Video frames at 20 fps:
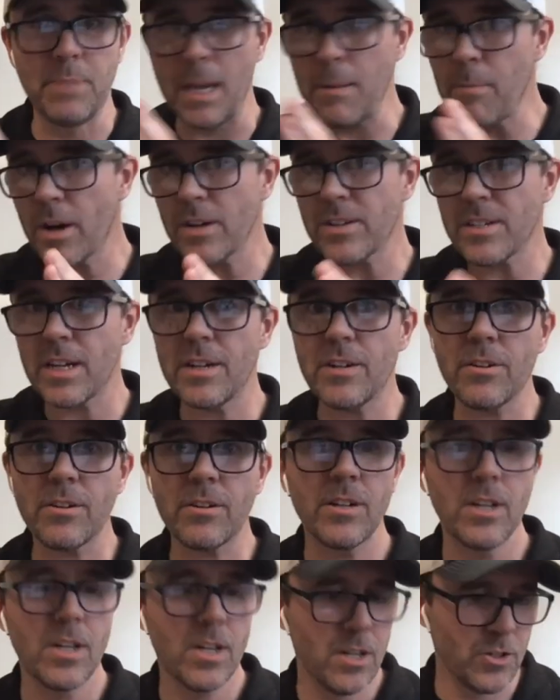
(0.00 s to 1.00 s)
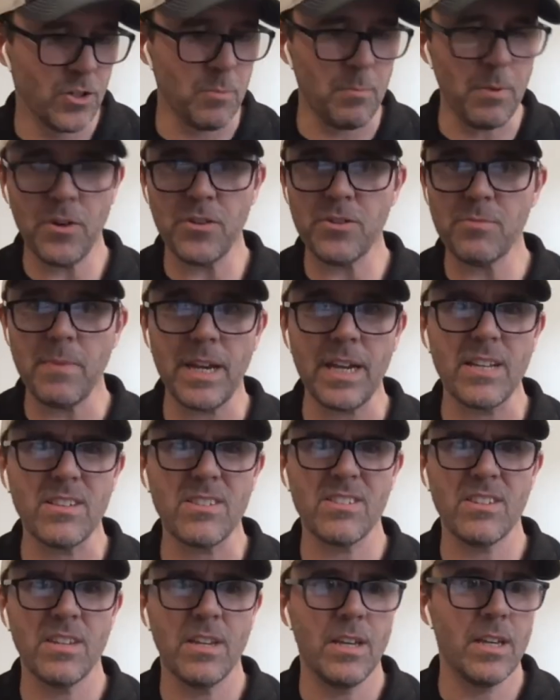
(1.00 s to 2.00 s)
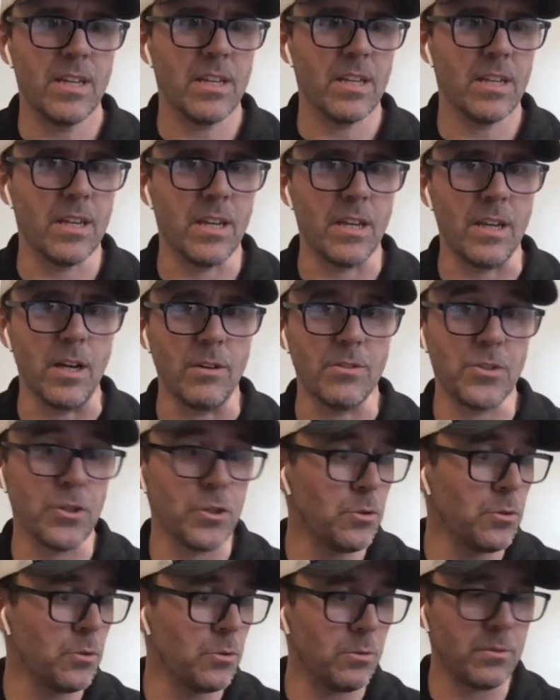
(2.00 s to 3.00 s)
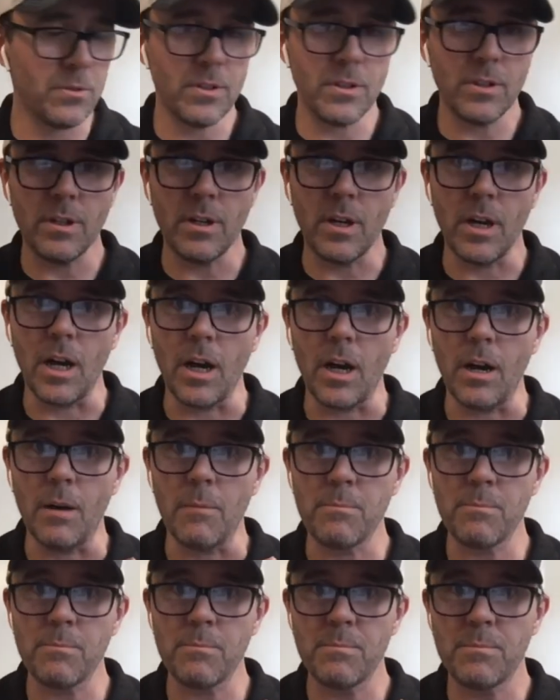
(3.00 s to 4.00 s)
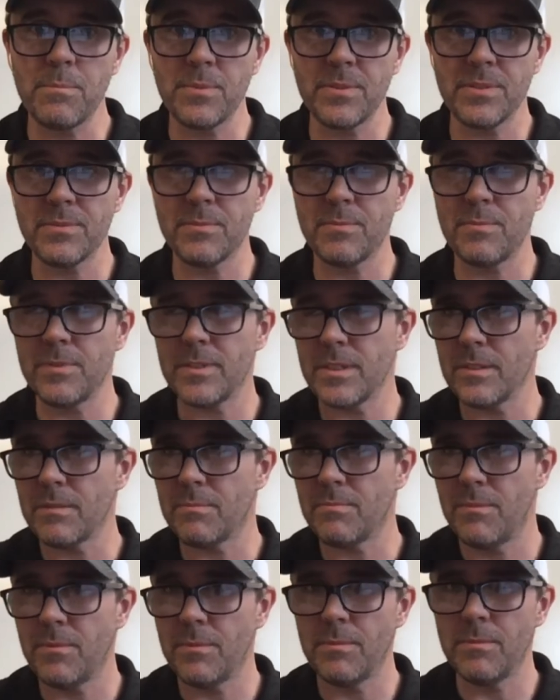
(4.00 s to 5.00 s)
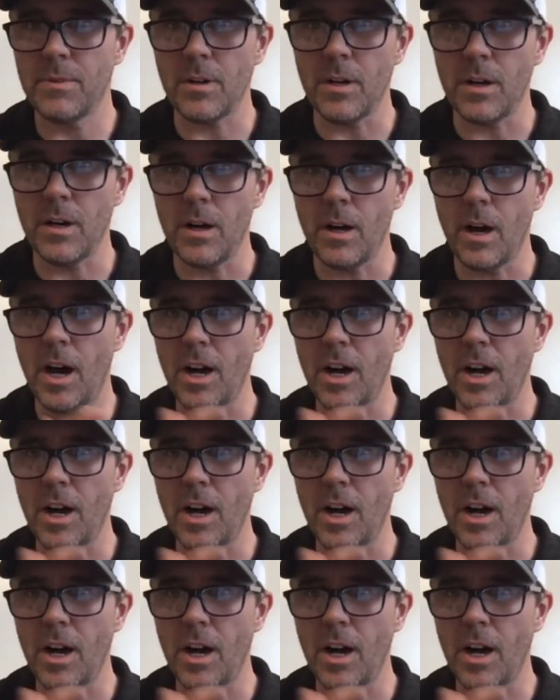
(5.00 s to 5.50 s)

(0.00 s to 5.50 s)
Be a bartender, do Postmates, you know, do uh, auto claims